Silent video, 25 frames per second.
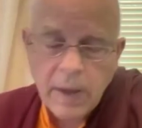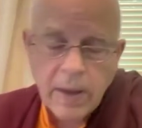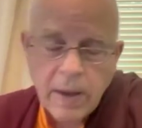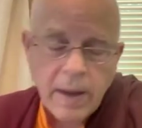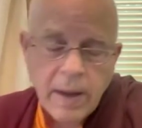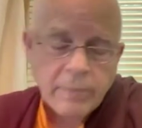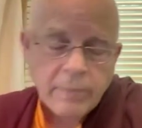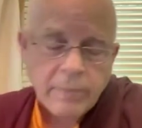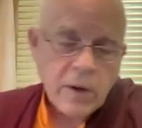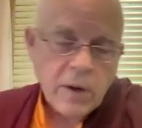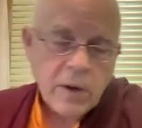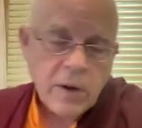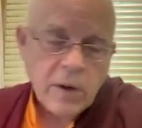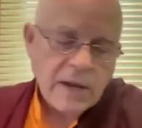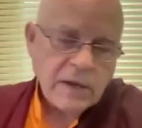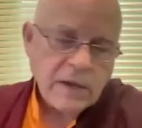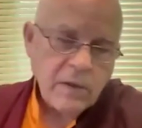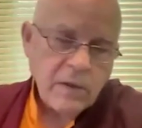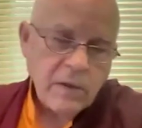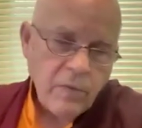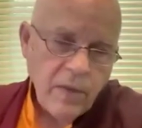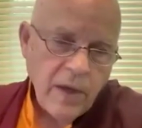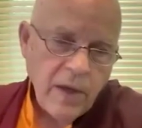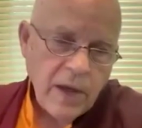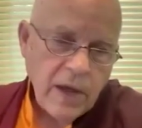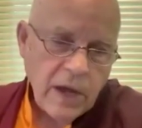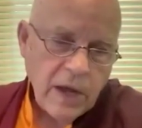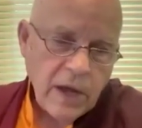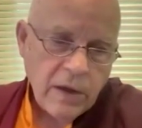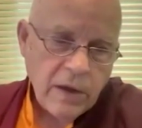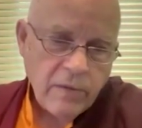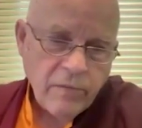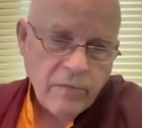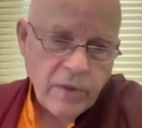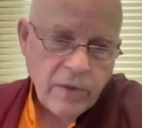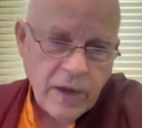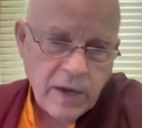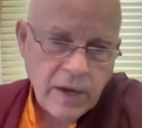I'm trying to think
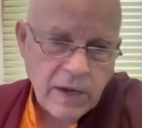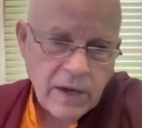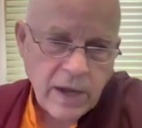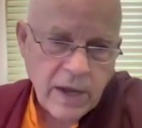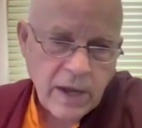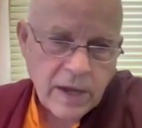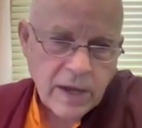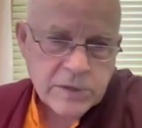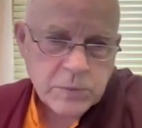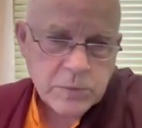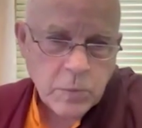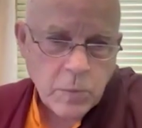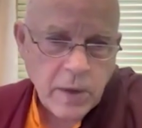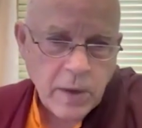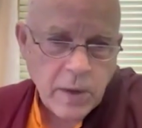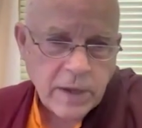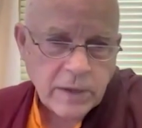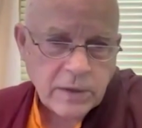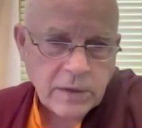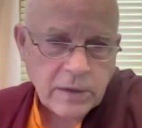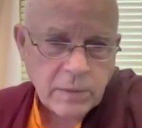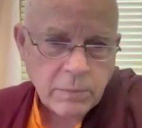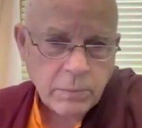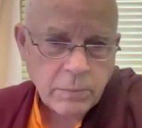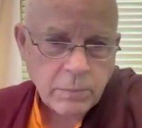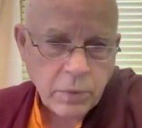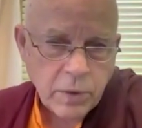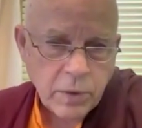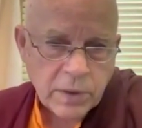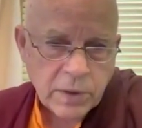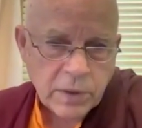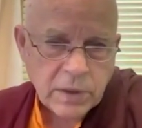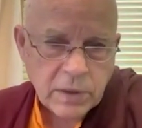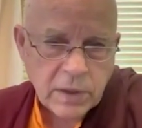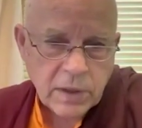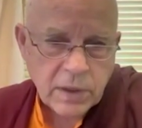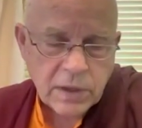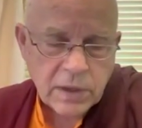of a nice way to
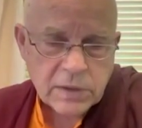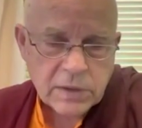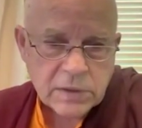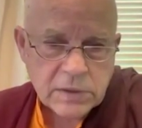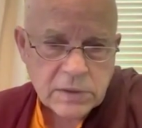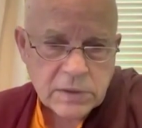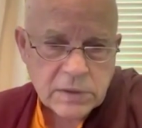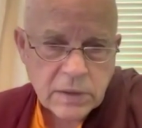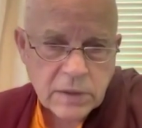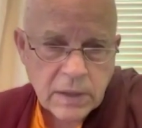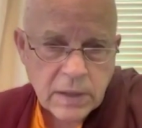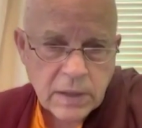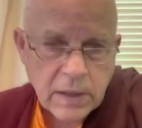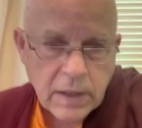put this